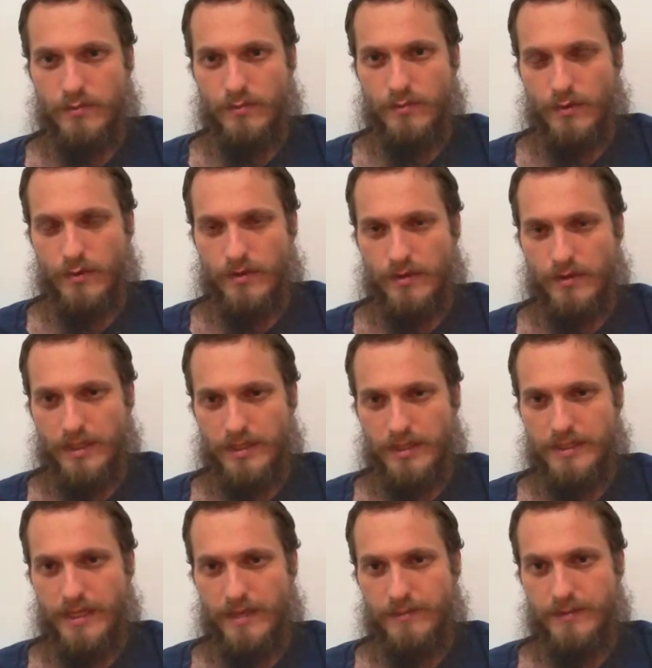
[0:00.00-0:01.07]
more
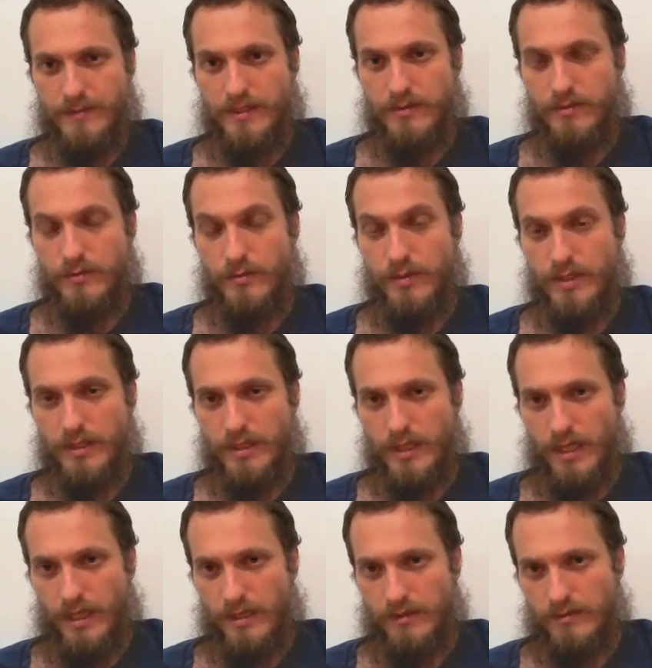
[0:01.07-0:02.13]
adept at doing
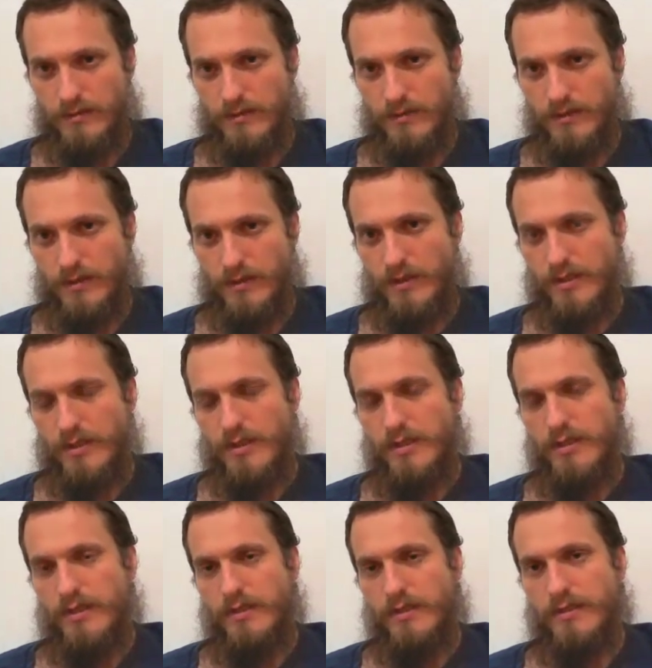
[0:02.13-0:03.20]
that,
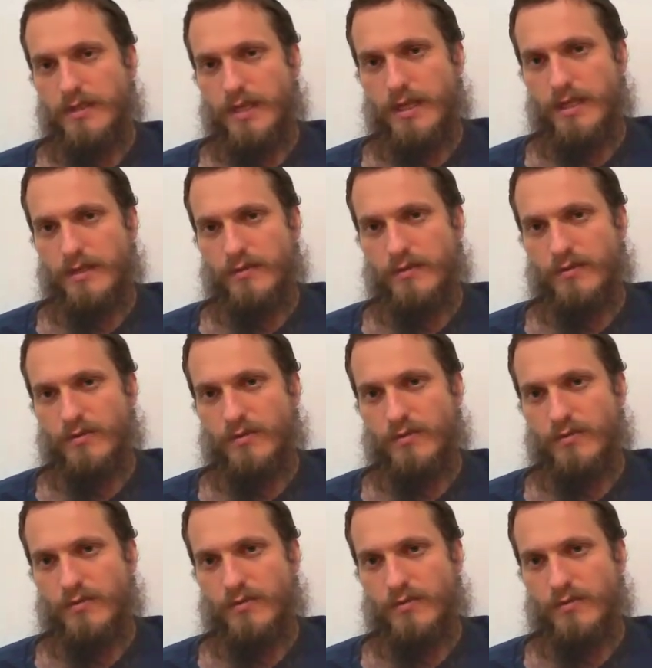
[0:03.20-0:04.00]
then